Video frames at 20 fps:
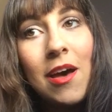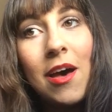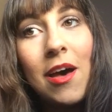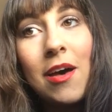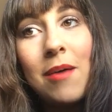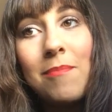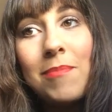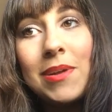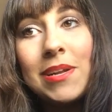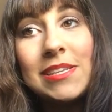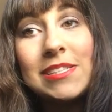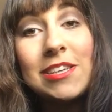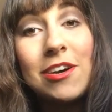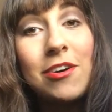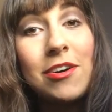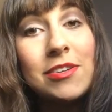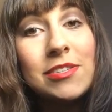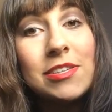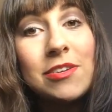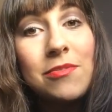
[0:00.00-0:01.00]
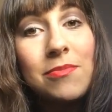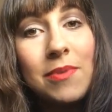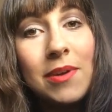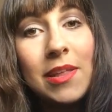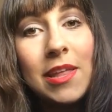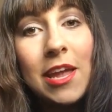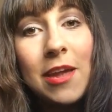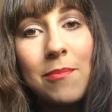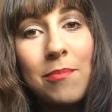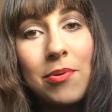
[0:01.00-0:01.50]
um, but it's also
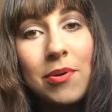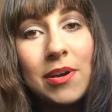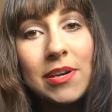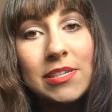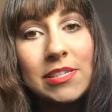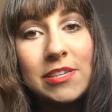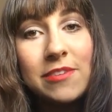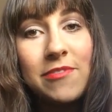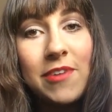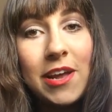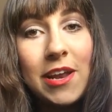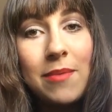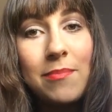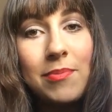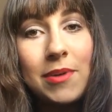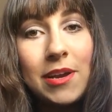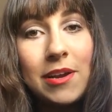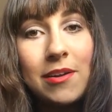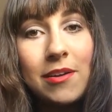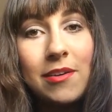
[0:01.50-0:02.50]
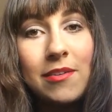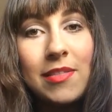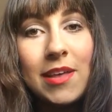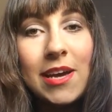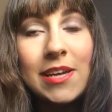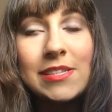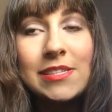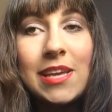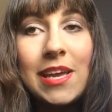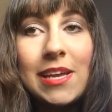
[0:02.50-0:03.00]
really important to find a breeder
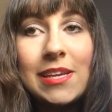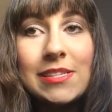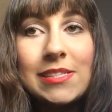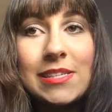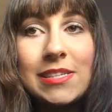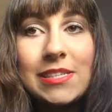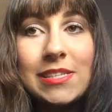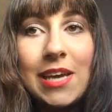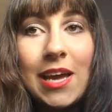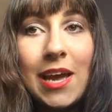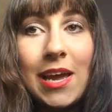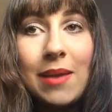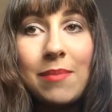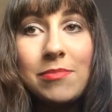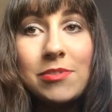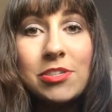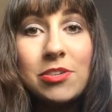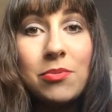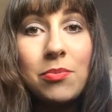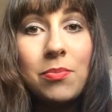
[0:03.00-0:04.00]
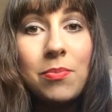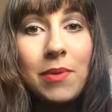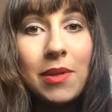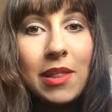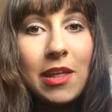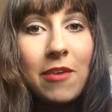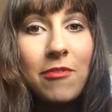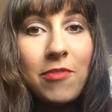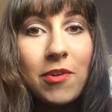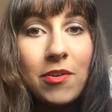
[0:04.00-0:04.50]
that takes the time to
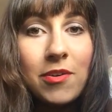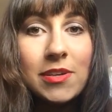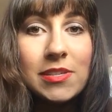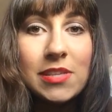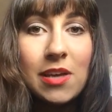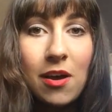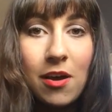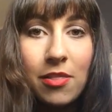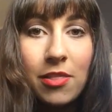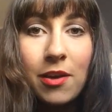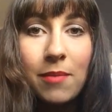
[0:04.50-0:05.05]
really focus on